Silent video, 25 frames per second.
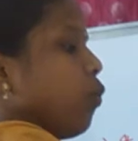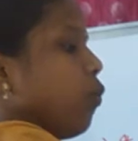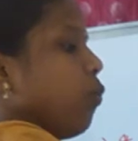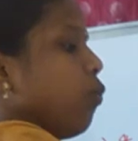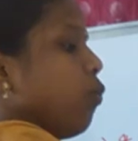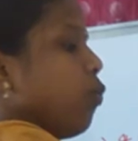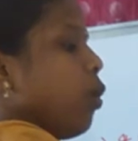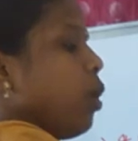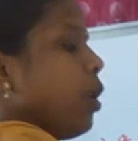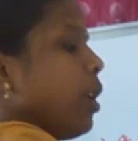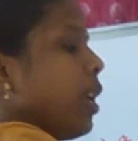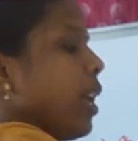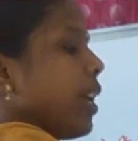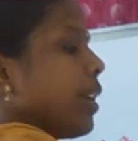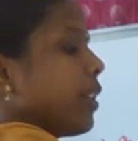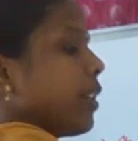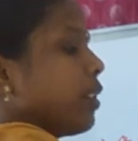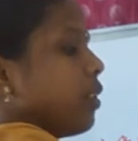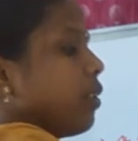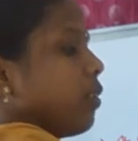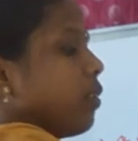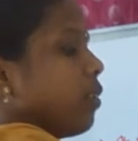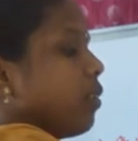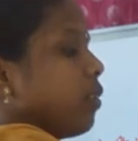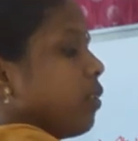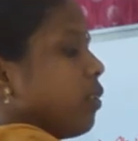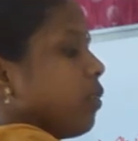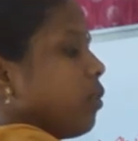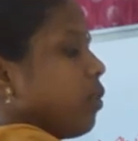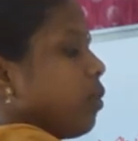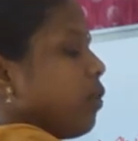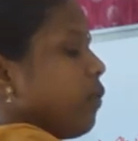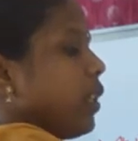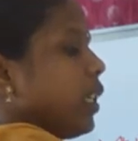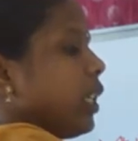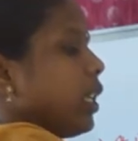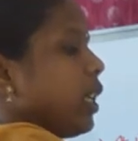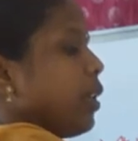own axis.
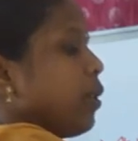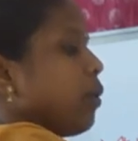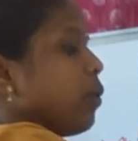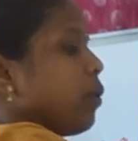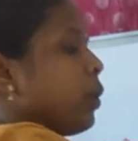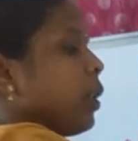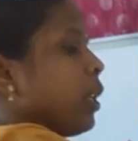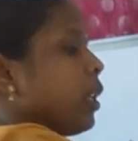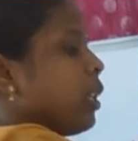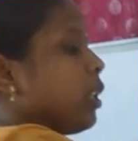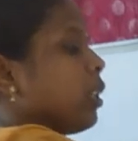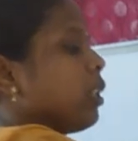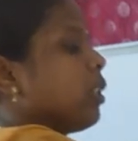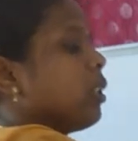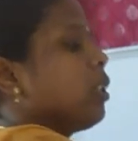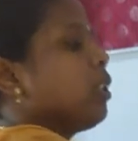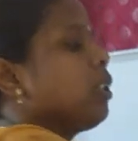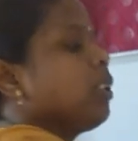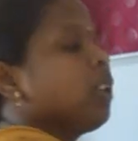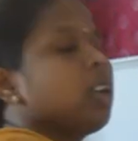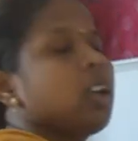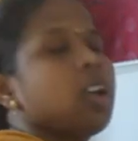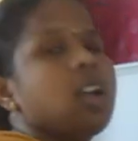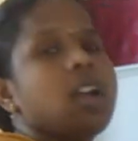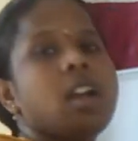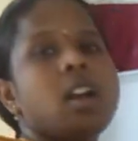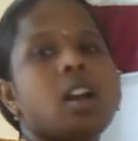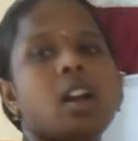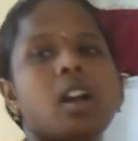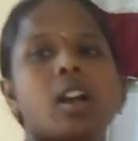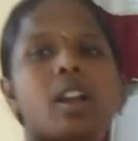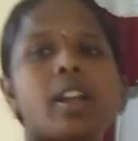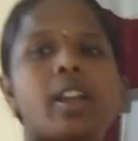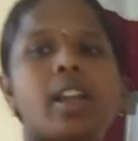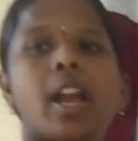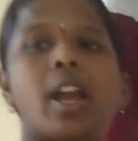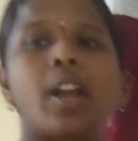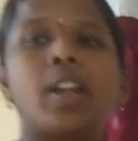So we can rotate it
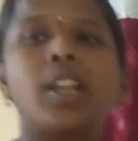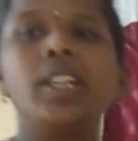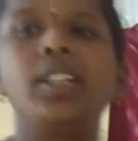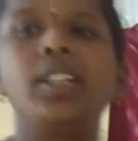on